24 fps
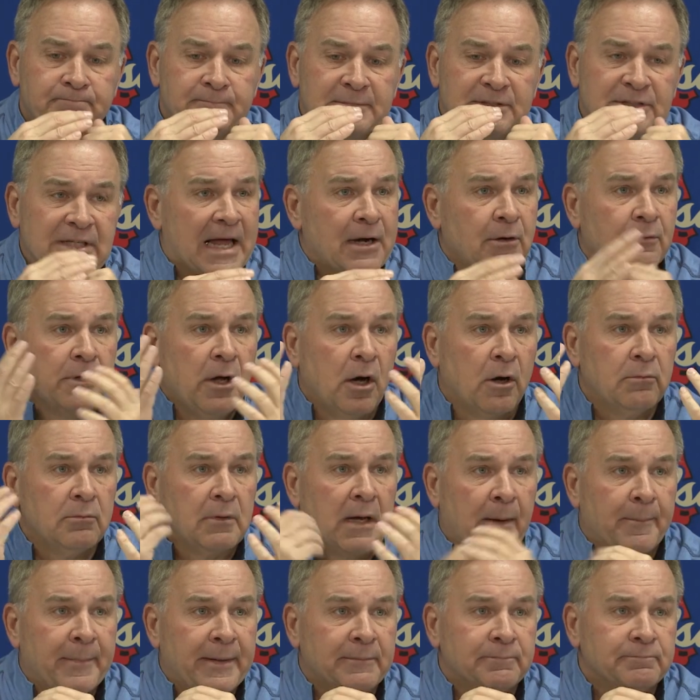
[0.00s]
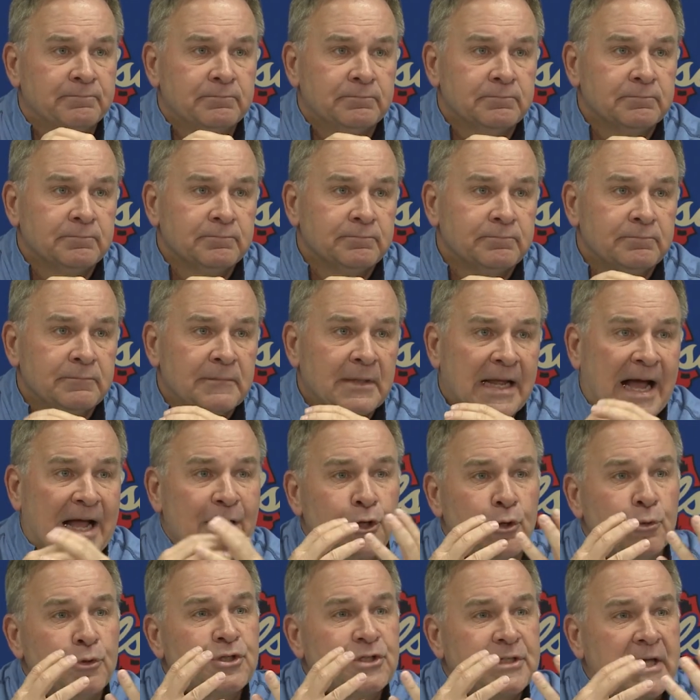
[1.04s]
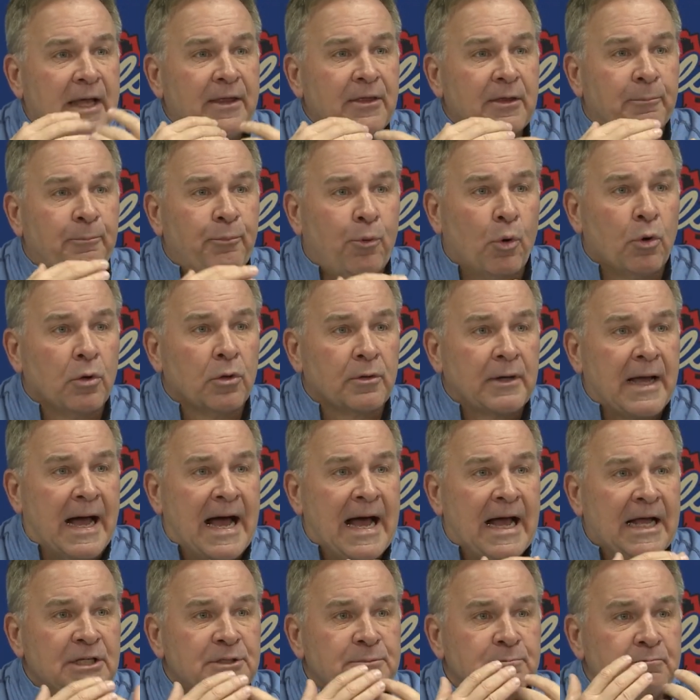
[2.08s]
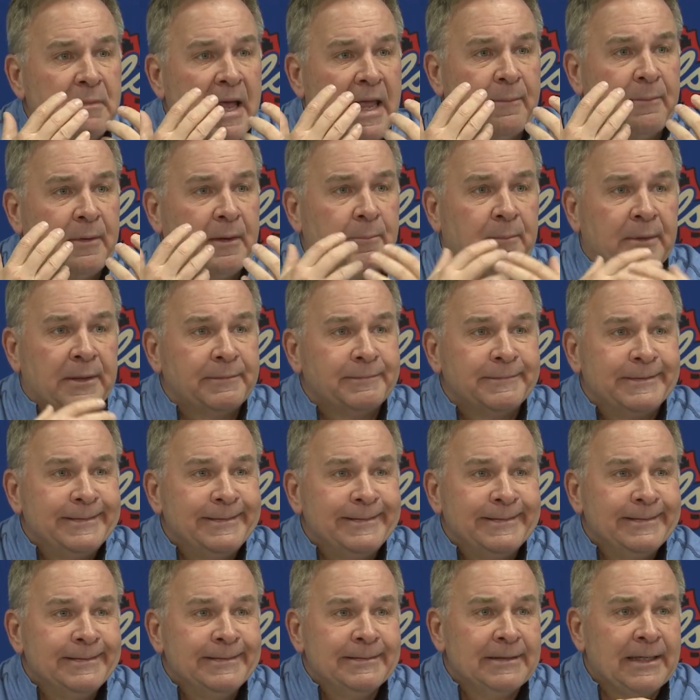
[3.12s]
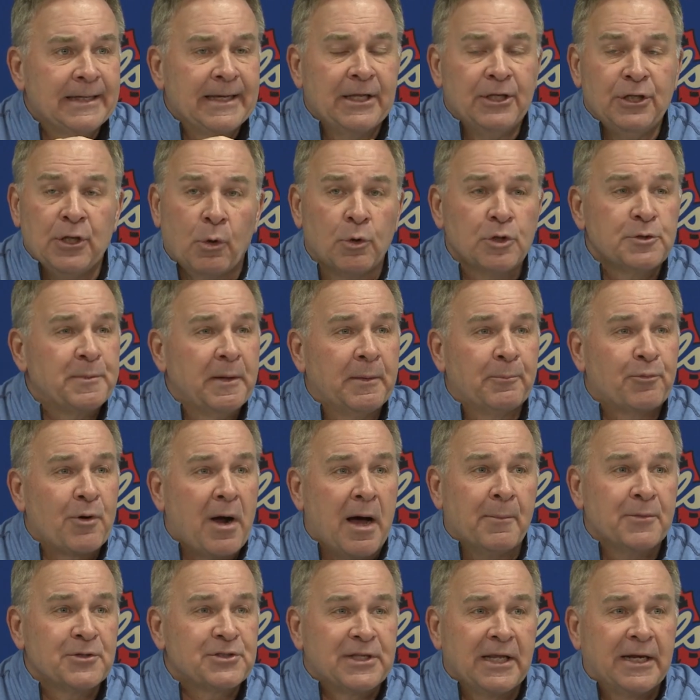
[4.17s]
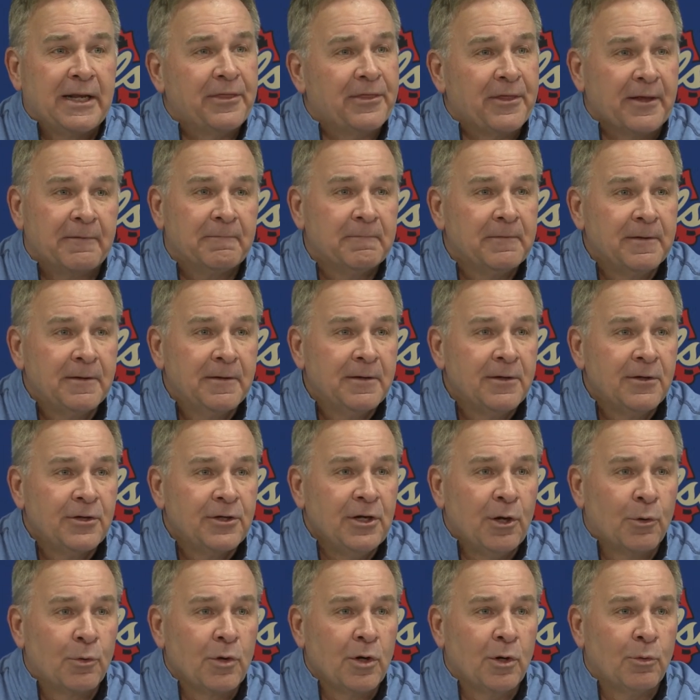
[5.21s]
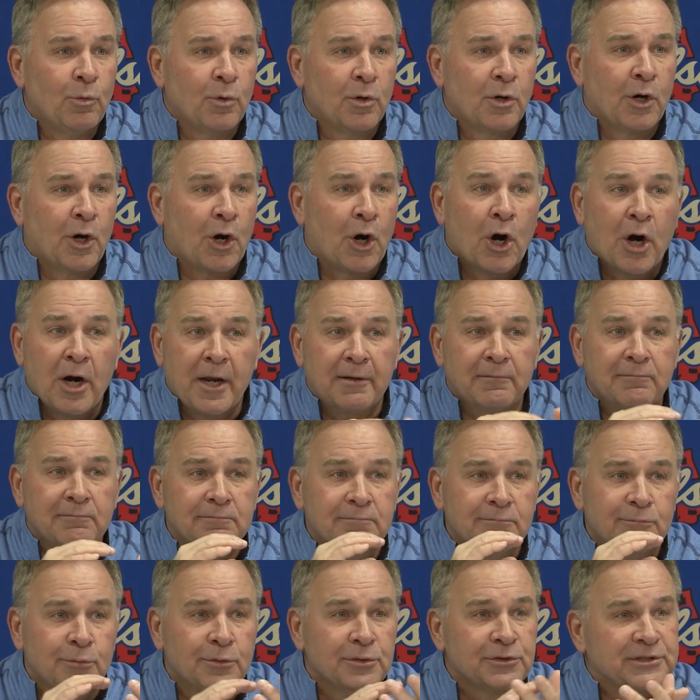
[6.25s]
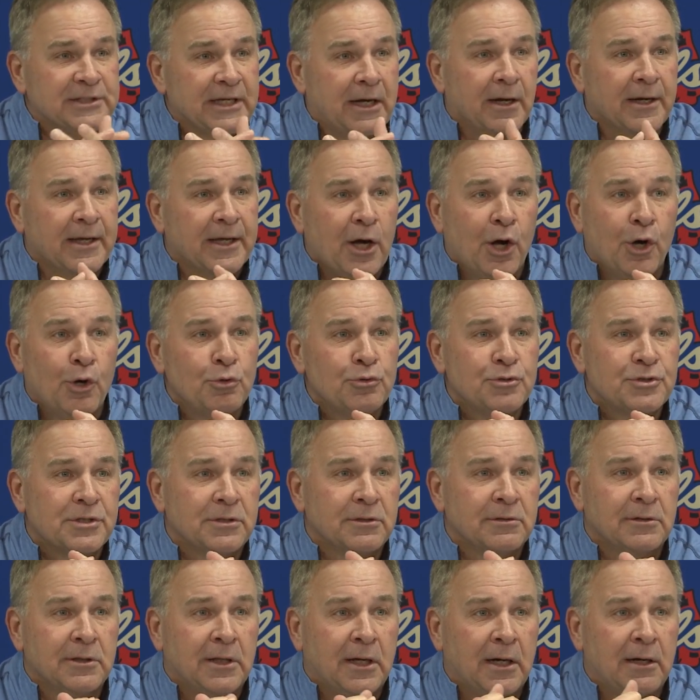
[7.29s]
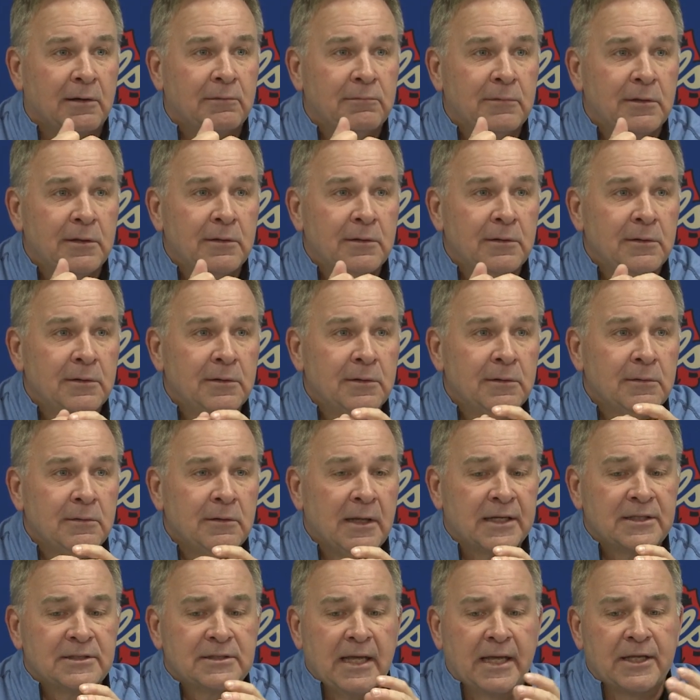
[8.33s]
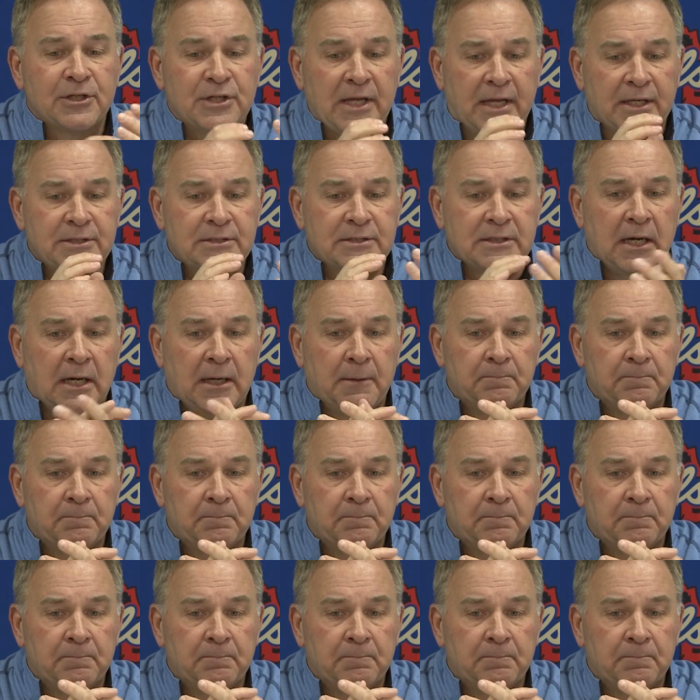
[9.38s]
So I don't know. I mean, you would say the portal guys maybe, but again, no one's been promised anything. You know, we're gonna earn it. We'll see how it goes. And like I say, it's